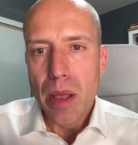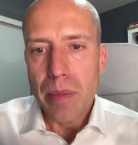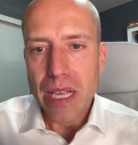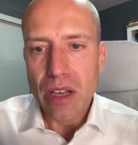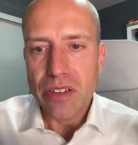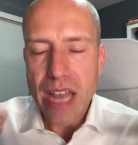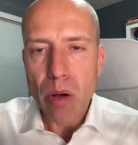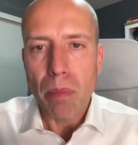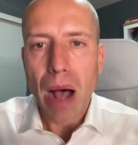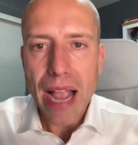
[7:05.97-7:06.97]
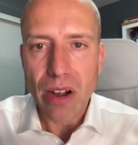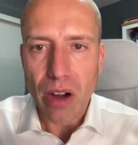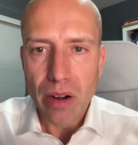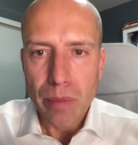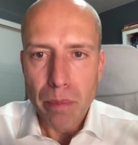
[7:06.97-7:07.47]
because now a
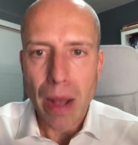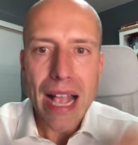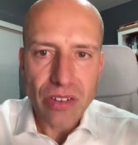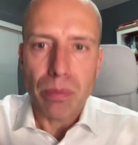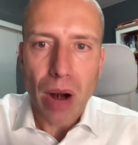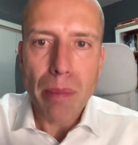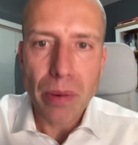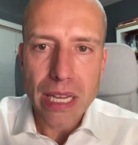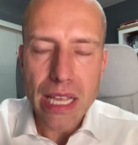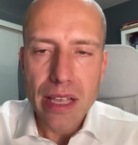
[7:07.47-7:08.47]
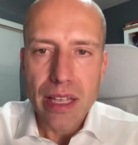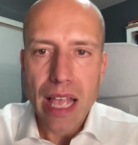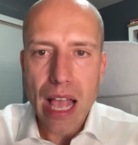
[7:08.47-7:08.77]
buyer buys a property.